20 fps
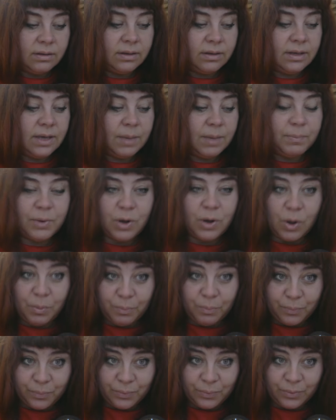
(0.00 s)

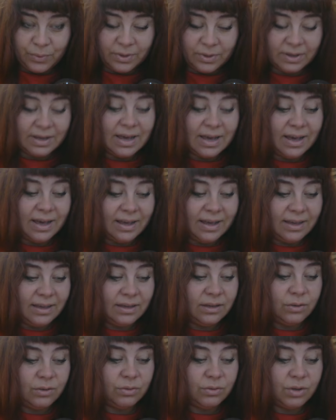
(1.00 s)
hip-hop
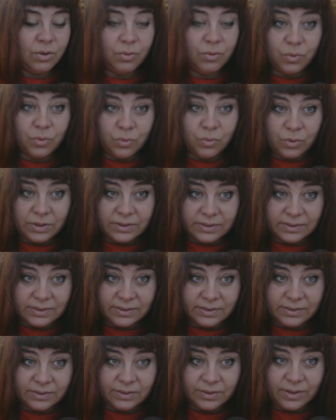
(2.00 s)
guy, you know, who
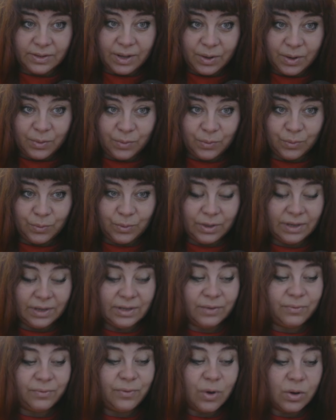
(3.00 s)
is now
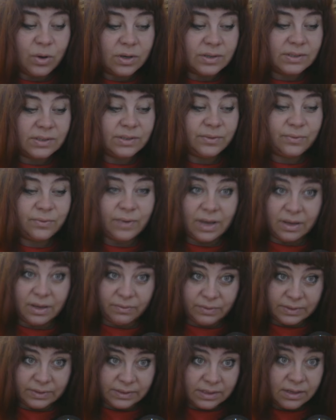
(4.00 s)
in the focus of
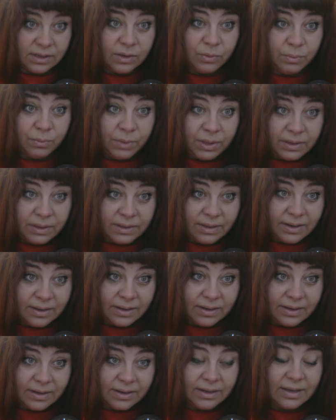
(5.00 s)
every single
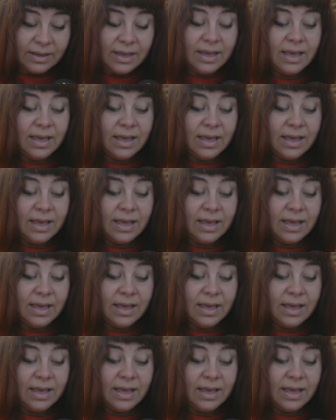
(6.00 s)
media,